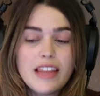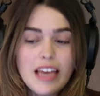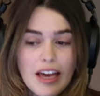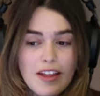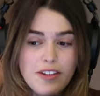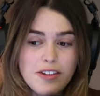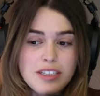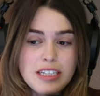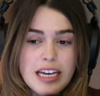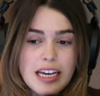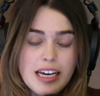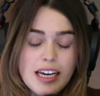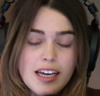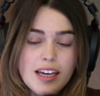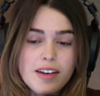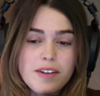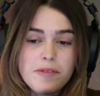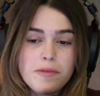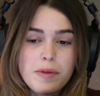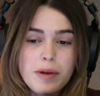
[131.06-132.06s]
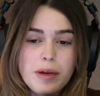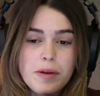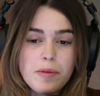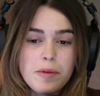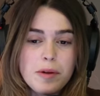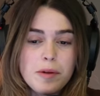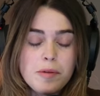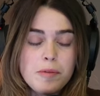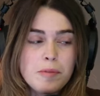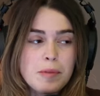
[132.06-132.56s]
The other day, we
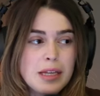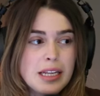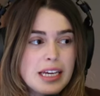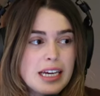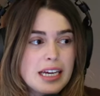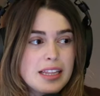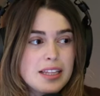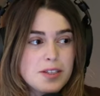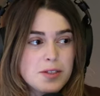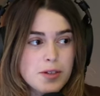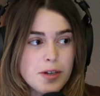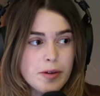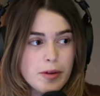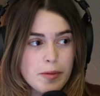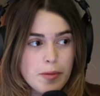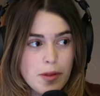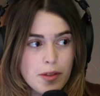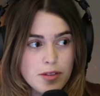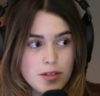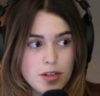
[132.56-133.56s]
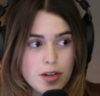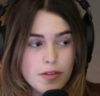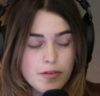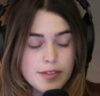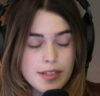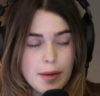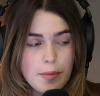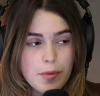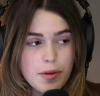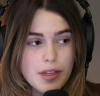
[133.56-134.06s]
were meeting at the store. We both drove
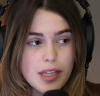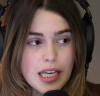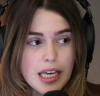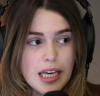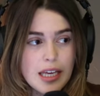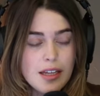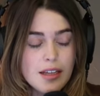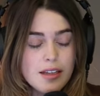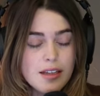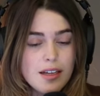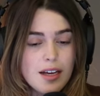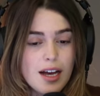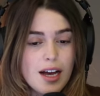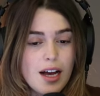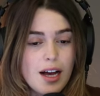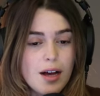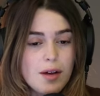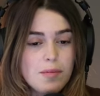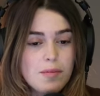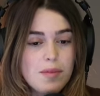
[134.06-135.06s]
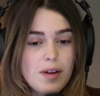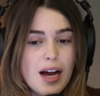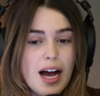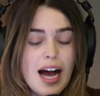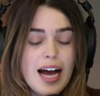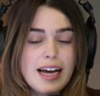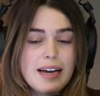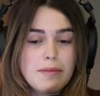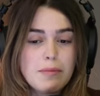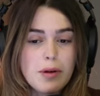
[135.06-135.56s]
separately. Uh,
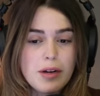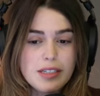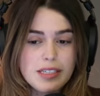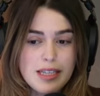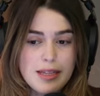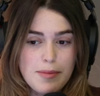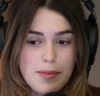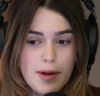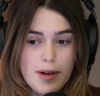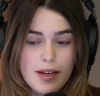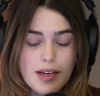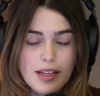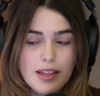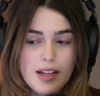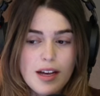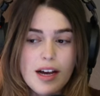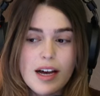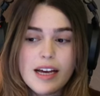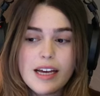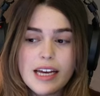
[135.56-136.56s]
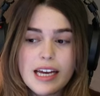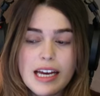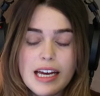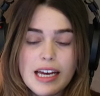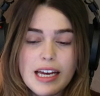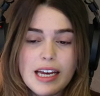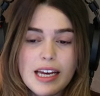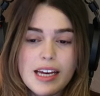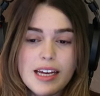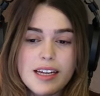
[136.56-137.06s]
I had parked in the parking lot,
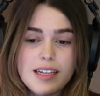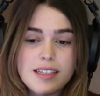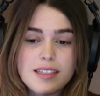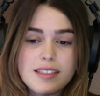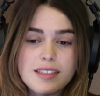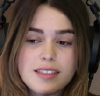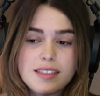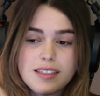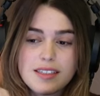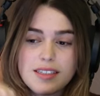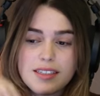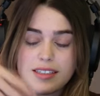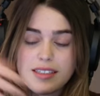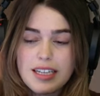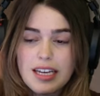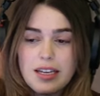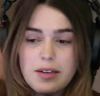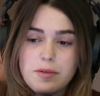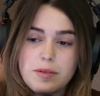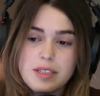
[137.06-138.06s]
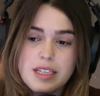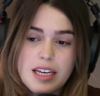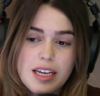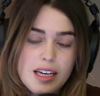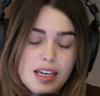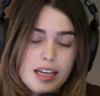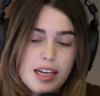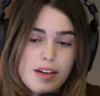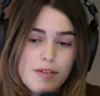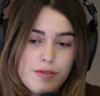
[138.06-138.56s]
and Taylor was
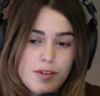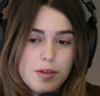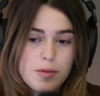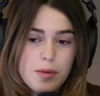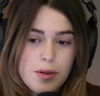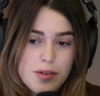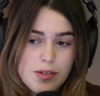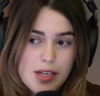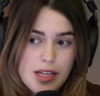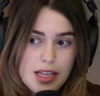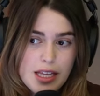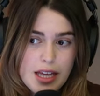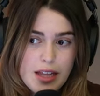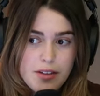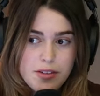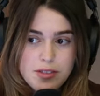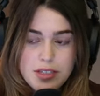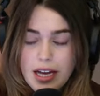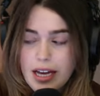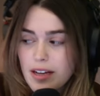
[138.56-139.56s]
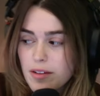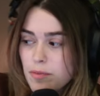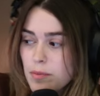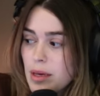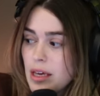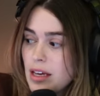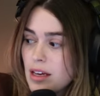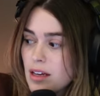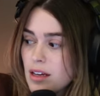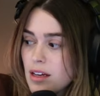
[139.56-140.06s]
like a few rows on the other side of
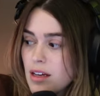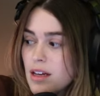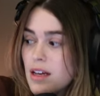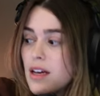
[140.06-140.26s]
me.